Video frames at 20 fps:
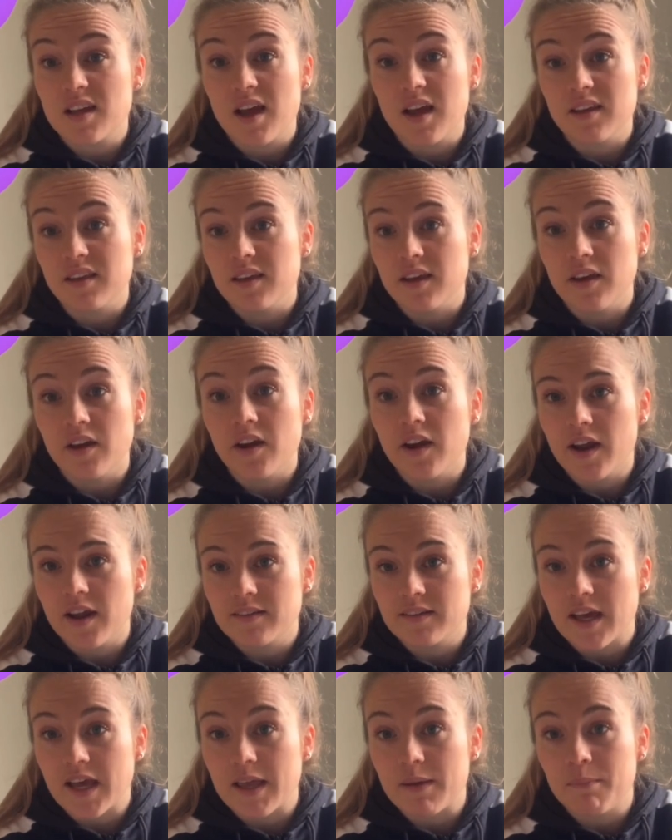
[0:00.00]
a year at a
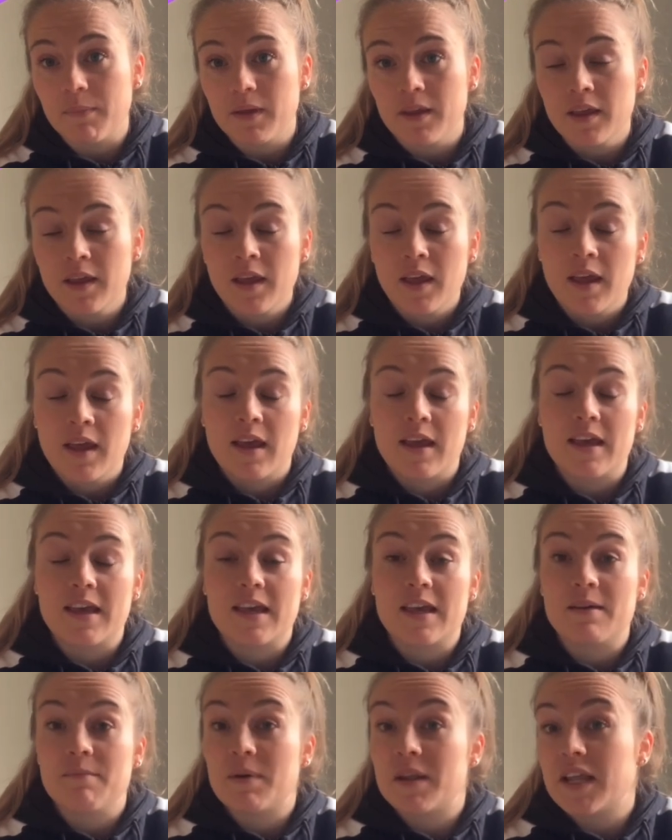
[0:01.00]
time,
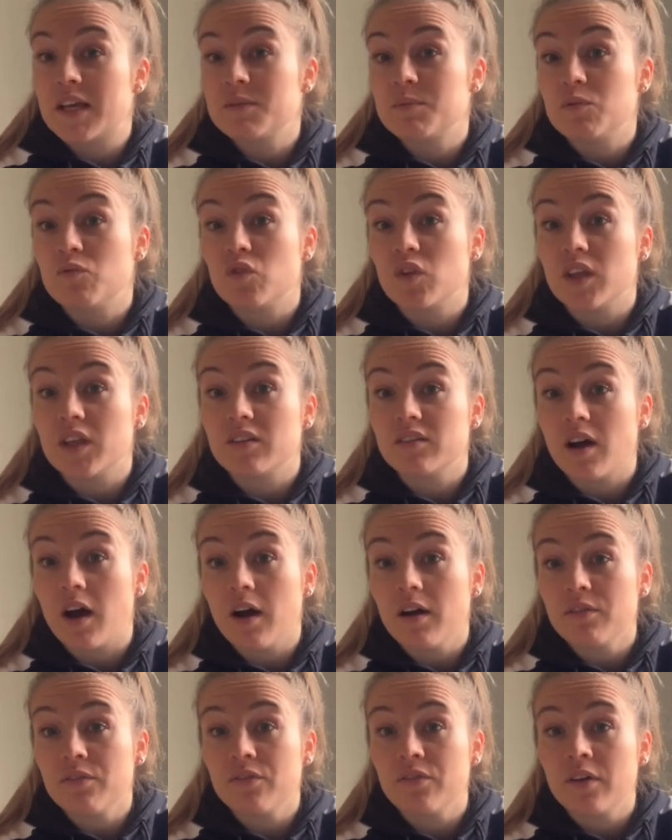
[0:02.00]
um, and that's been really
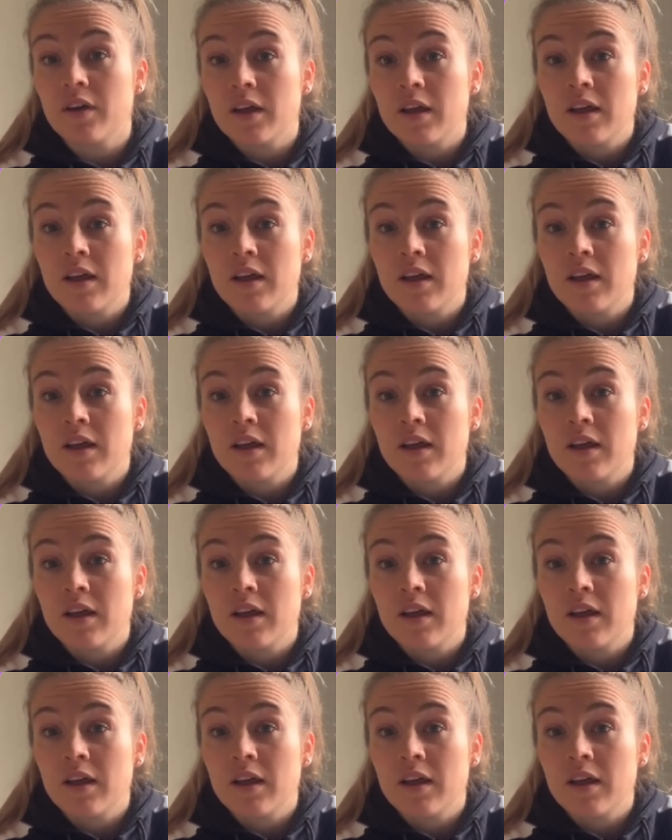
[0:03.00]
tough.